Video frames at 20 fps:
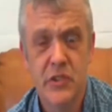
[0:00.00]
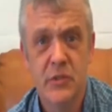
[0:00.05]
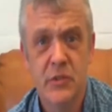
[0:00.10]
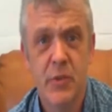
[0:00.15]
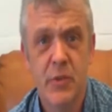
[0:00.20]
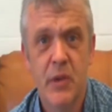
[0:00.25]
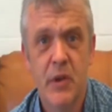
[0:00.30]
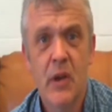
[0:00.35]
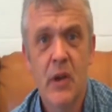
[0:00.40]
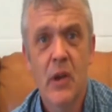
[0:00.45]
It's
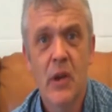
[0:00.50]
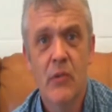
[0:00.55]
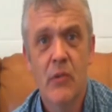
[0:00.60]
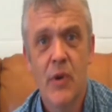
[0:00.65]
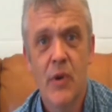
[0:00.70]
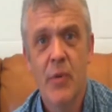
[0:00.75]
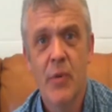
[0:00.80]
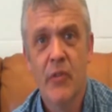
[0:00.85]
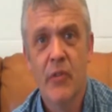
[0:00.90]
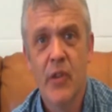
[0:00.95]
been
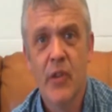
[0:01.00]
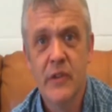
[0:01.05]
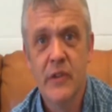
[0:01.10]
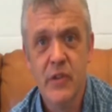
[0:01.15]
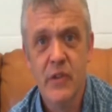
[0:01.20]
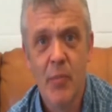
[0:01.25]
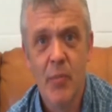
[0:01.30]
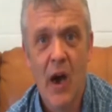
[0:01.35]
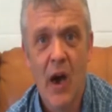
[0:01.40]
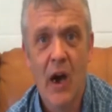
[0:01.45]
ripping
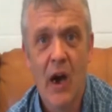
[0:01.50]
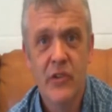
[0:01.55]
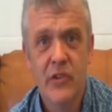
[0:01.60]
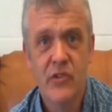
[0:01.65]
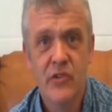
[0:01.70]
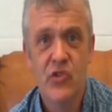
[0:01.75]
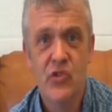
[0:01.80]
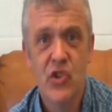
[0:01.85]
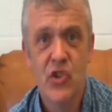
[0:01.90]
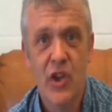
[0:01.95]
things
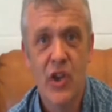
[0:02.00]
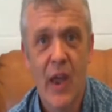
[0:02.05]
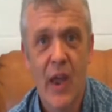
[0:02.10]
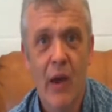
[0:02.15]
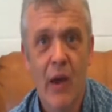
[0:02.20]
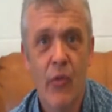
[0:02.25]
apart and seeing